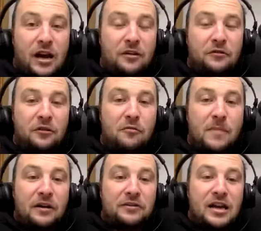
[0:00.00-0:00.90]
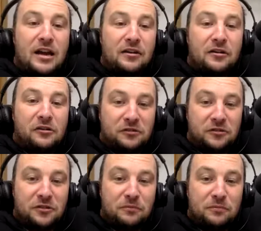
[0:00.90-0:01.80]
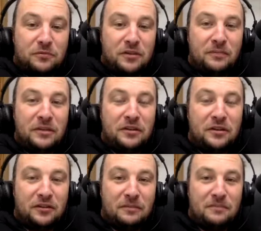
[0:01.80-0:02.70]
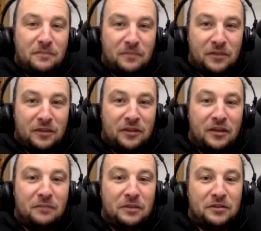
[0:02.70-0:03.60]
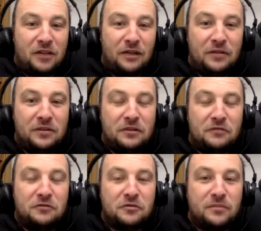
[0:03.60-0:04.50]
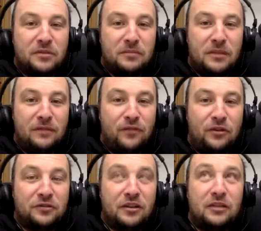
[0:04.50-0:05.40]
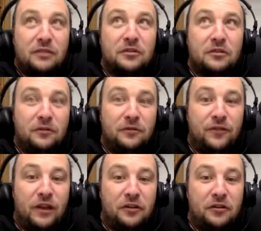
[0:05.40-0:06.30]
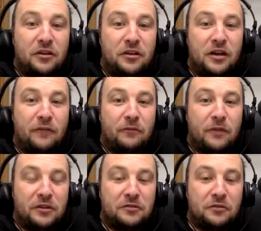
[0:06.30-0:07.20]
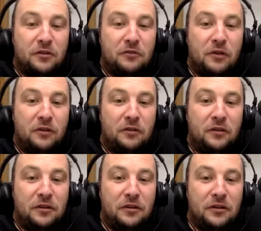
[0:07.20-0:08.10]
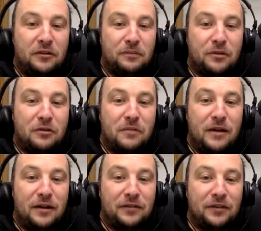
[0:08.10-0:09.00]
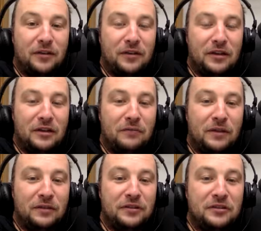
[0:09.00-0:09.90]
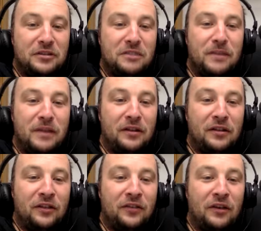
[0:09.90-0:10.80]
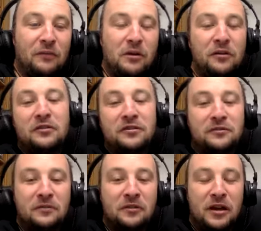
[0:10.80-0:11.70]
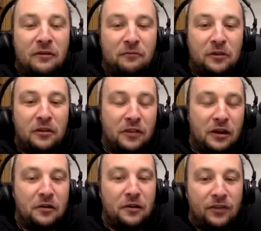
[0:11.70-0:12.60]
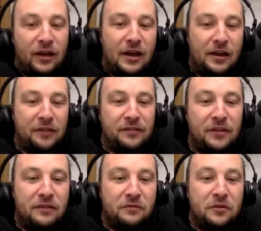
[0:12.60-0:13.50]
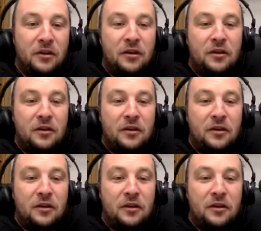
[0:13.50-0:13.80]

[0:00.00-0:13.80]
I don't know about Jack Cullen. So give me like the thing, because Avni Yildirim to me feels like he was a good fighter. He got rushed really quickly into pro boxing, and then he went into the deep end. And then it's like, well, you're not really there at the highest level.